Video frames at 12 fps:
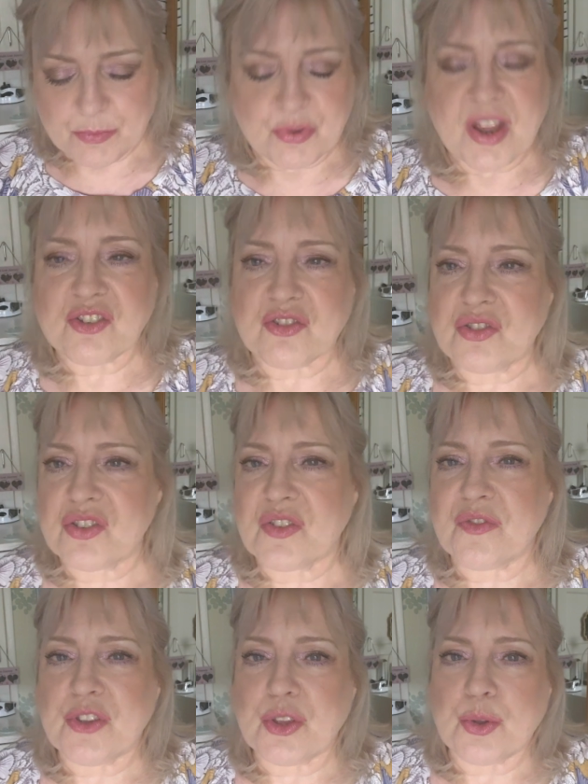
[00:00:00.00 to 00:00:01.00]
impressions a
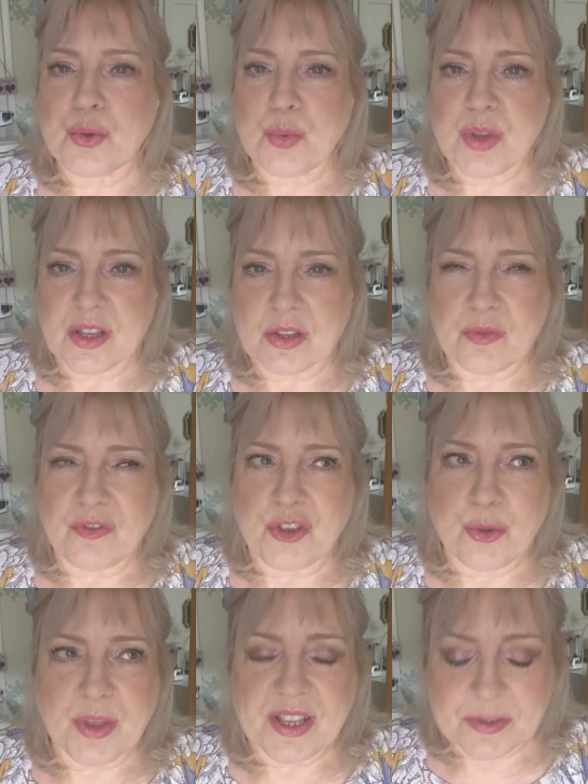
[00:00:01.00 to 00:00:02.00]
few
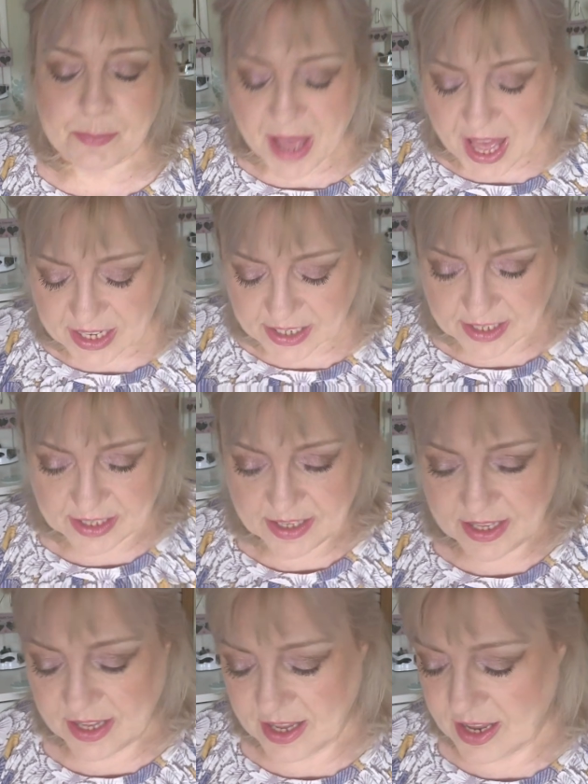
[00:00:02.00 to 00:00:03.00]
weeks back.
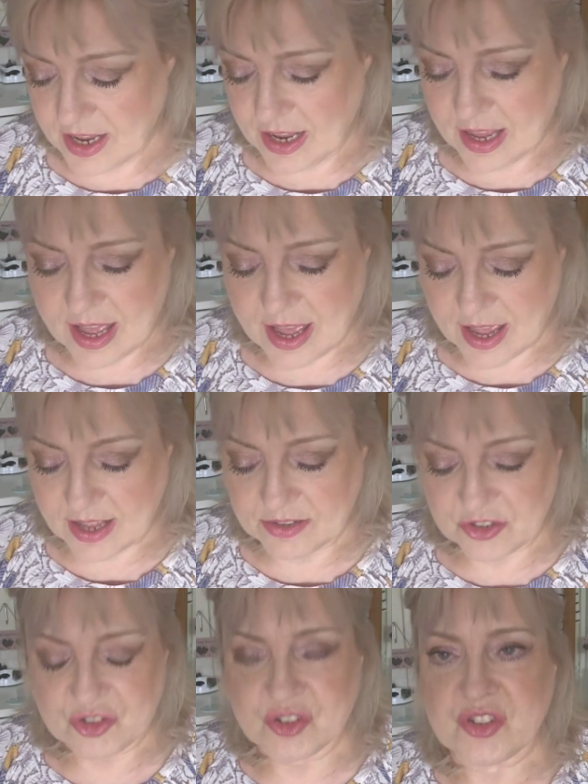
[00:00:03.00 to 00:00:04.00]

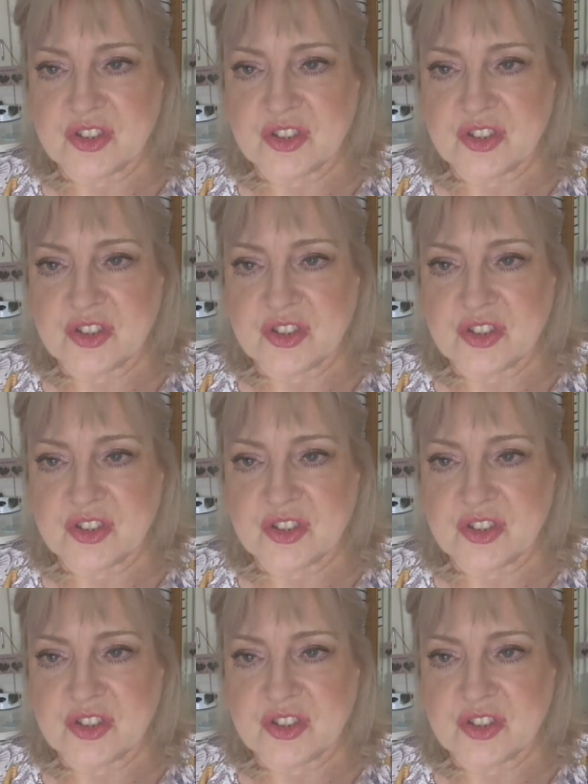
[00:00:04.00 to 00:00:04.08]
And just